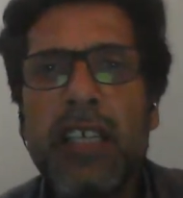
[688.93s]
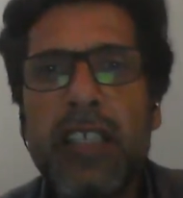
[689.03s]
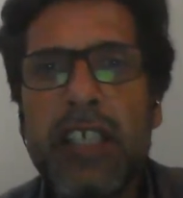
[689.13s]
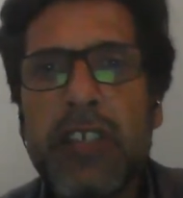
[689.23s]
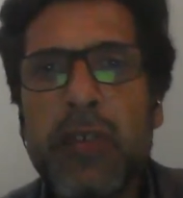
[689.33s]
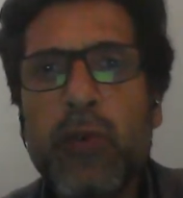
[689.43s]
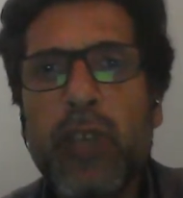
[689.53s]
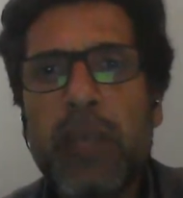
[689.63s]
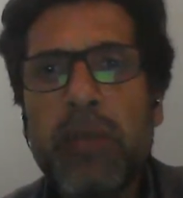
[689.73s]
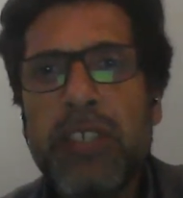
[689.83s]
The
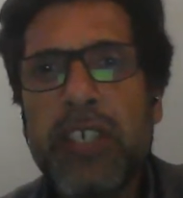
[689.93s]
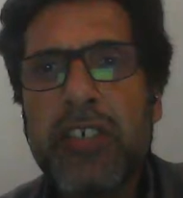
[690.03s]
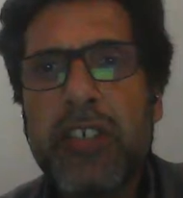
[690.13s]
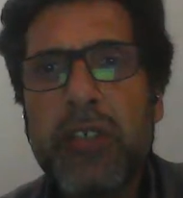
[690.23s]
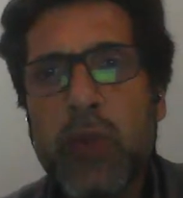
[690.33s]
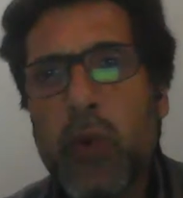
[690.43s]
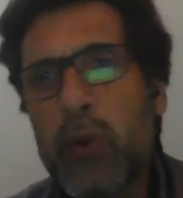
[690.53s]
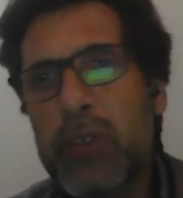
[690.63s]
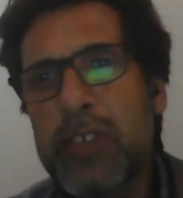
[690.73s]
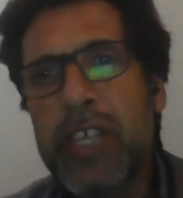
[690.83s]
school administration
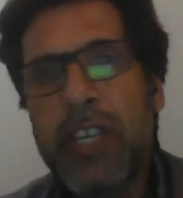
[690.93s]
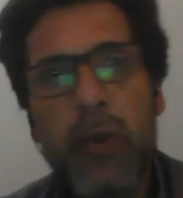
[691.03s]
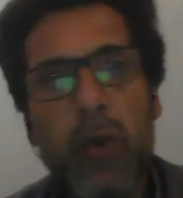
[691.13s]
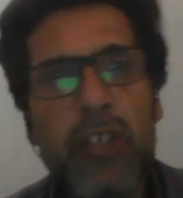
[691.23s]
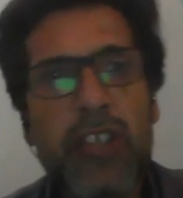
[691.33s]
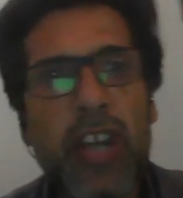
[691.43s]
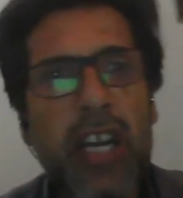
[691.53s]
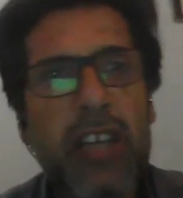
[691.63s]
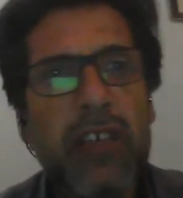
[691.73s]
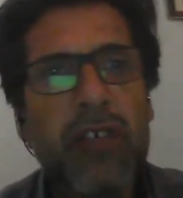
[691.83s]
rules that no
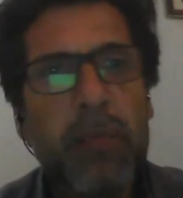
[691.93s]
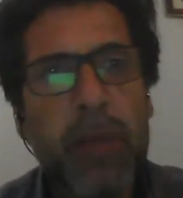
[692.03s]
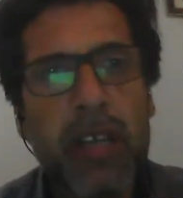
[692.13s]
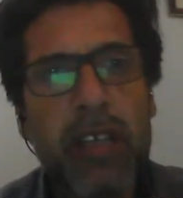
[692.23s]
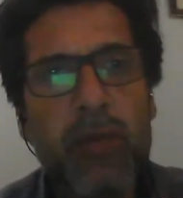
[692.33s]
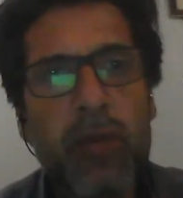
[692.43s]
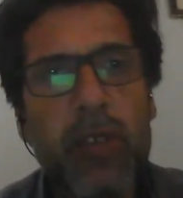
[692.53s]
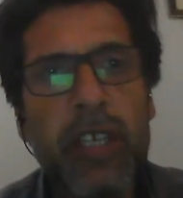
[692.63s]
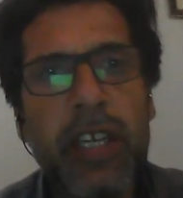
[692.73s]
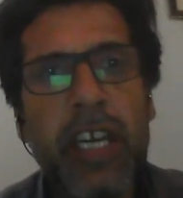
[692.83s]
child of a pagan
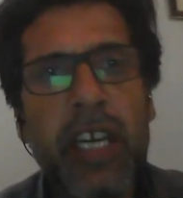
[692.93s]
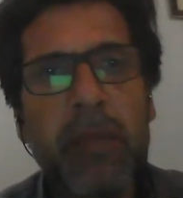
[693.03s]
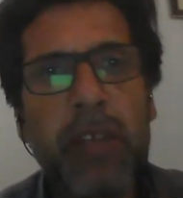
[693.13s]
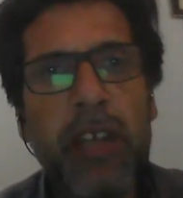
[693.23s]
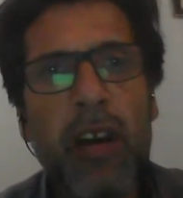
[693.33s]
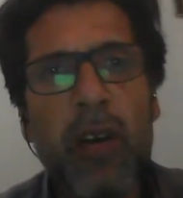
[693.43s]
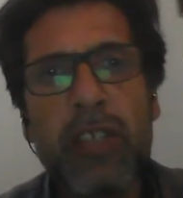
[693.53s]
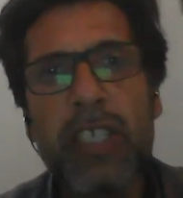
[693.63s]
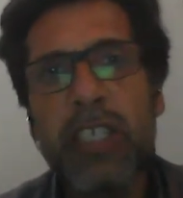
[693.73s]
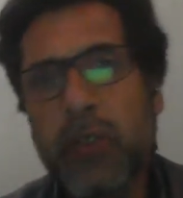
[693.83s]
would again be
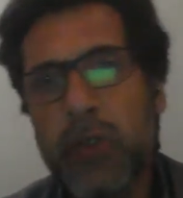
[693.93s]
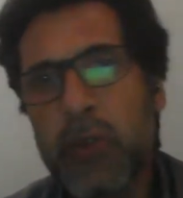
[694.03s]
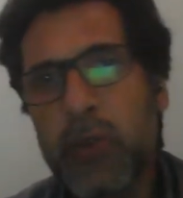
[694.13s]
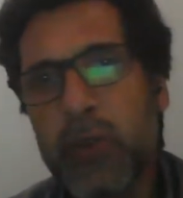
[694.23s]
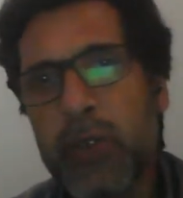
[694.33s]
allowed into school.